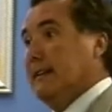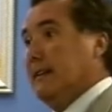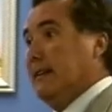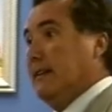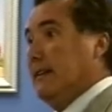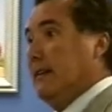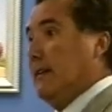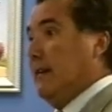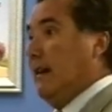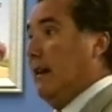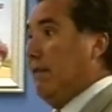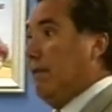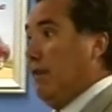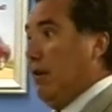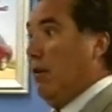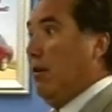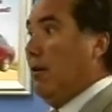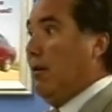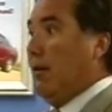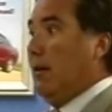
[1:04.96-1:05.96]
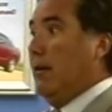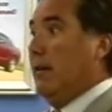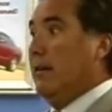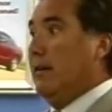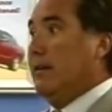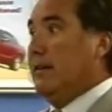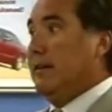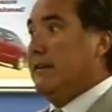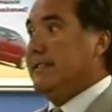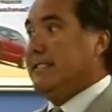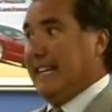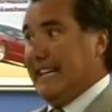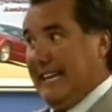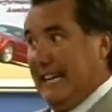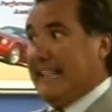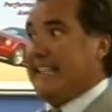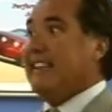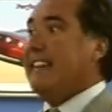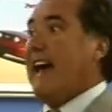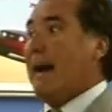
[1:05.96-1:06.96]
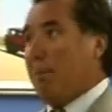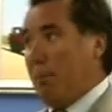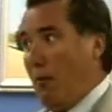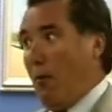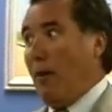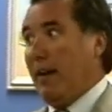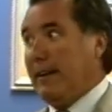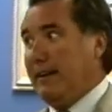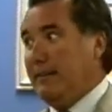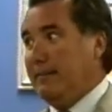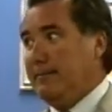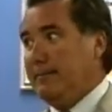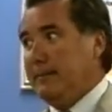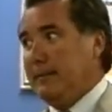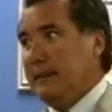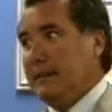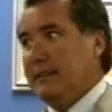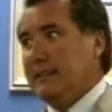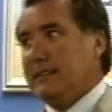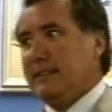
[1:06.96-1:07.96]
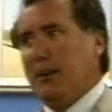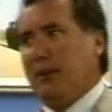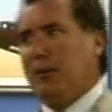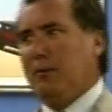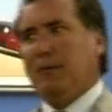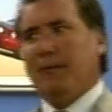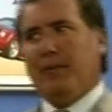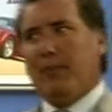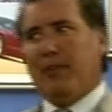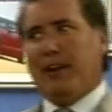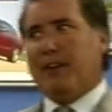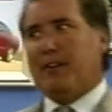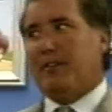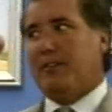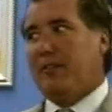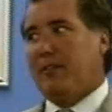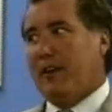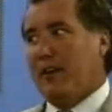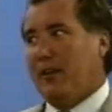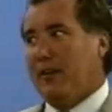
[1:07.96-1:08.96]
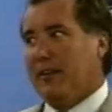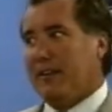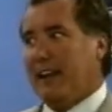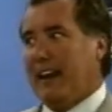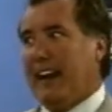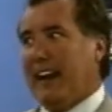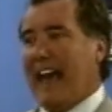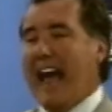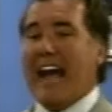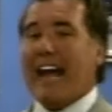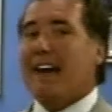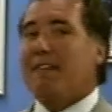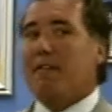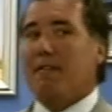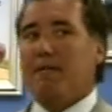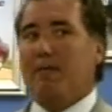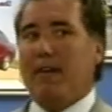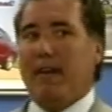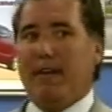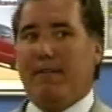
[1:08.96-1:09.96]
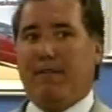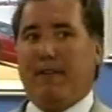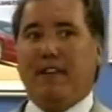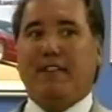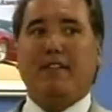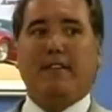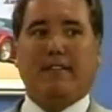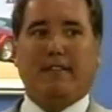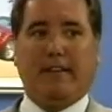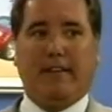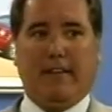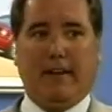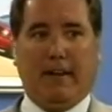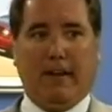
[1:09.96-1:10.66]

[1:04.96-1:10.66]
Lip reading: of fuel to get to that point. So there is a lack of efficiency there.